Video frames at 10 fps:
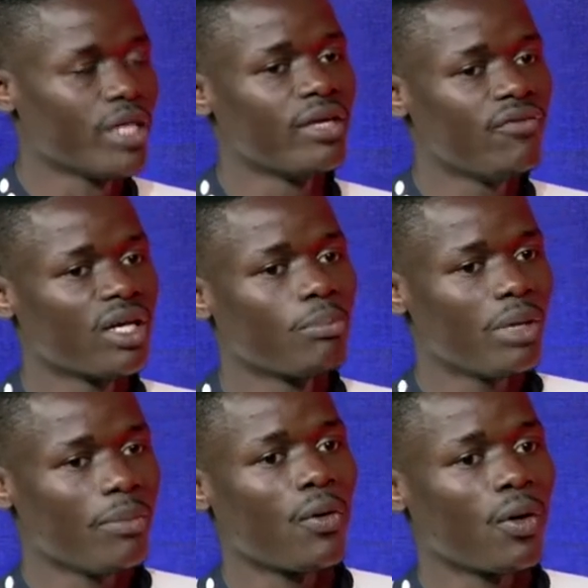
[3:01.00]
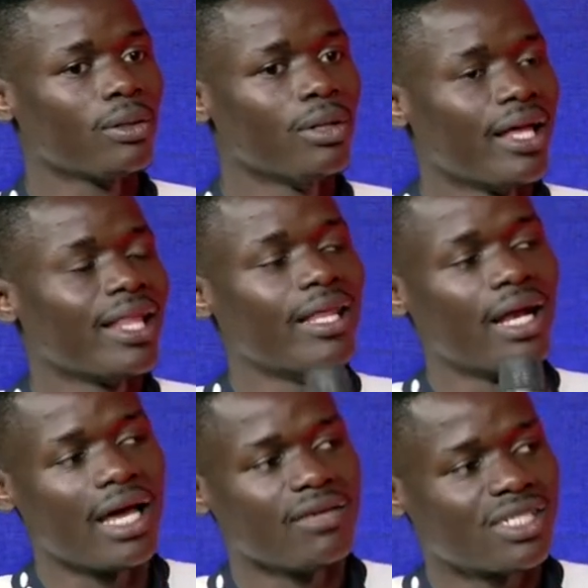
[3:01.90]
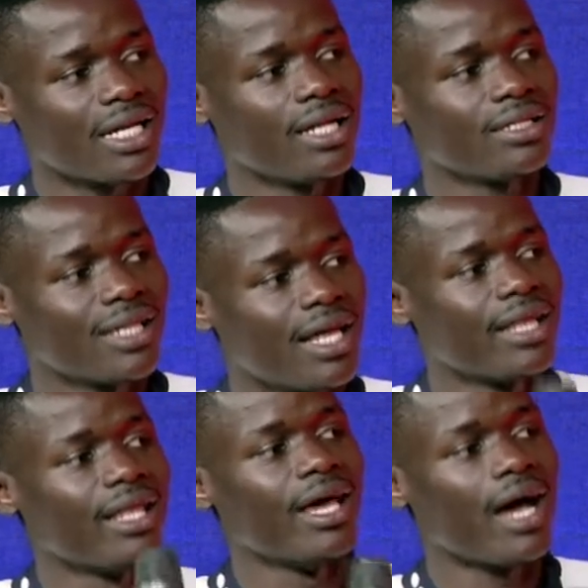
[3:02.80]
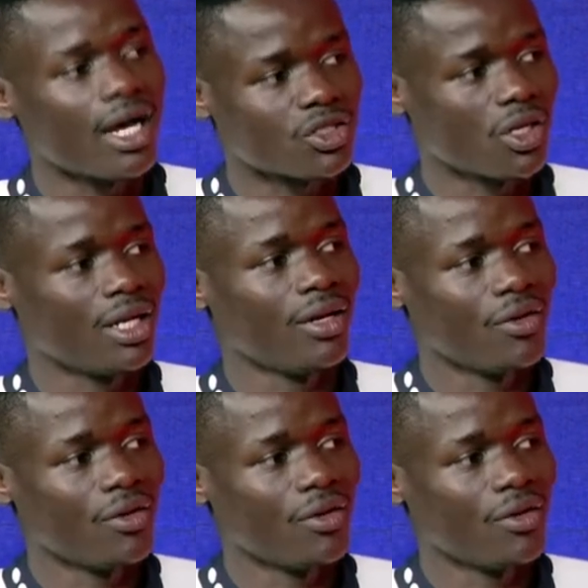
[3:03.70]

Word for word: We're giving people the lifestyles that they're actually